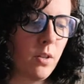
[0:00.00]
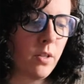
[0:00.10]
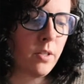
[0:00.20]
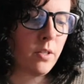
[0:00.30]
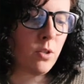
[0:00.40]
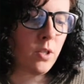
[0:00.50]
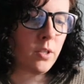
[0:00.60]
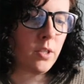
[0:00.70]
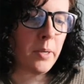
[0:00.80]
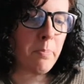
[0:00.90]
This is
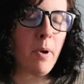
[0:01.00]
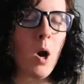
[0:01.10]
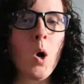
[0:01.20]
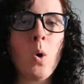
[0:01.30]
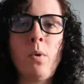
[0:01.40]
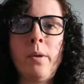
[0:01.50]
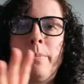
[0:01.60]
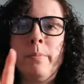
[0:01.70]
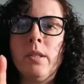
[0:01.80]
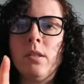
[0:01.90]
just a
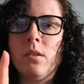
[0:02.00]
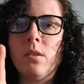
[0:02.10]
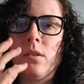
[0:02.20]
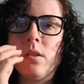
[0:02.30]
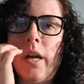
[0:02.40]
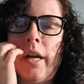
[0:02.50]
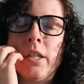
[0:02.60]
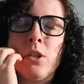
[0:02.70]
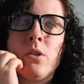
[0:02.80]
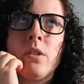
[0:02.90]
poem. I
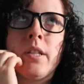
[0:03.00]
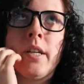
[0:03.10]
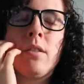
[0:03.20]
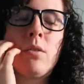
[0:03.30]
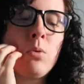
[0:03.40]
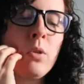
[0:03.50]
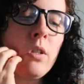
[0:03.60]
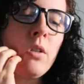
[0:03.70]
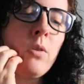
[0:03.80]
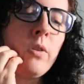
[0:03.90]
guess you could say it's a
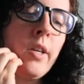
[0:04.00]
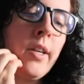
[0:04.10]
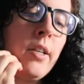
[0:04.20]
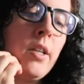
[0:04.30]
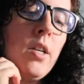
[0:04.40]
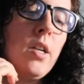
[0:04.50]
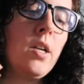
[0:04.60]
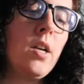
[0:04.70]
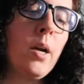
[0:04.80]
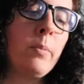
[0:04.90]
short little thing.
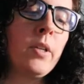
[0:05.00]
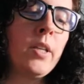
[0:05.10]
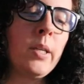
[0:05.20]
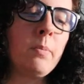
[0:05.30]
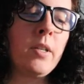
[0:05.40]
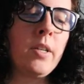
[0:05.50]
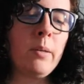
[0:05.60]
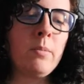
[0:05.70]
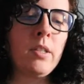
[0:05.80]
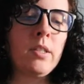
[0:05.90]
I'm going to keep the
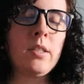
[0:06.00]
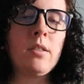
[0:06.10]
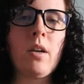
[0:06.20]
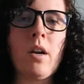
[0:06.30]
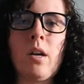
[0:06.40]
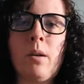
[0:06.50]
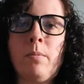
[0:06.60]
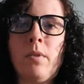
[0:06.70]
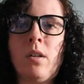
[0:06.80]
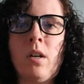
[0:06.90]
names
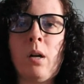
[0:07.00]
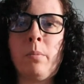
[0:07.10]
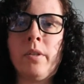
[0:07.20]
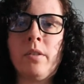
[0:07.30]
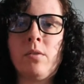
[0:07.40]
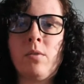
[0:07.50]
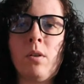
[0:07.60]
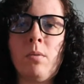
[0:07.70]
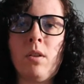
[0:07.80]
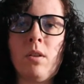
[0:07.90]
um, anonymous
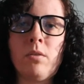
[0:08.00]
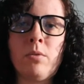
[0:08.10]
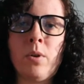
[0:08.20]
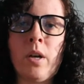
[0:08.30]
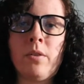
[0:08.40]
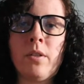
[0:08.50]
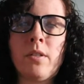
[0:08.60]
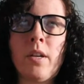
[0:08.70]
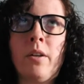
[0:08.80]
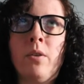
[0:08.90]
uh, throughout
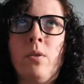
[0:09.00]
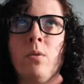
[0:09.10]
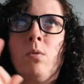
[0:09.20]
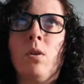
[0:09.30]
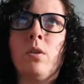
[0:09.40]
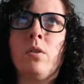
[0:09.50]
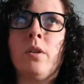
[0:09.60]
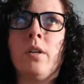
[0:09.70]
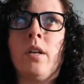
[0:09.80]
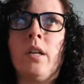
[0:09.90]
this. I know
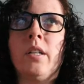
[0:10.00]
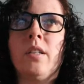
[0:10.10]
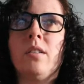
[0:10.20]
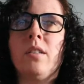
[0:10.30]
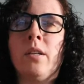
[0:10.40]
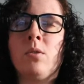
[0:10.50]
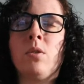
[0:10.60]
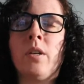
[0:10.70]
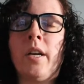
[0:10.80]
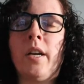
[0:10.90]
earlier,
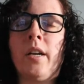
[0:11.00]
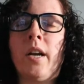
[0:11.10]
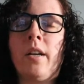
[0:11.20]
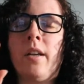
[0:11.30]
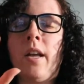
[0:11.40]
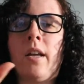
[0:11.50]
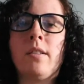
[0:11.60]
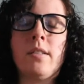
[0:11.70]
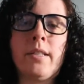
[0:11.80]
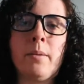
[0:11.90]
yesterday, I kind of
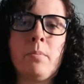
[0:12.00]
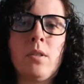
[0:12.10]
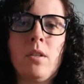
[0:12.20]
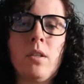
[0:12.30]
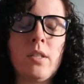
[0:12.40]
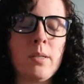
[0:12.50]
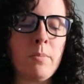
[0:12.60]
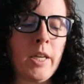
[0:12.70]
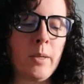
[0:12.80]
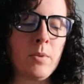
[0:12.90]
had slipped
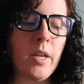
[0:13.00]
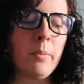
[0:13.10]
some names.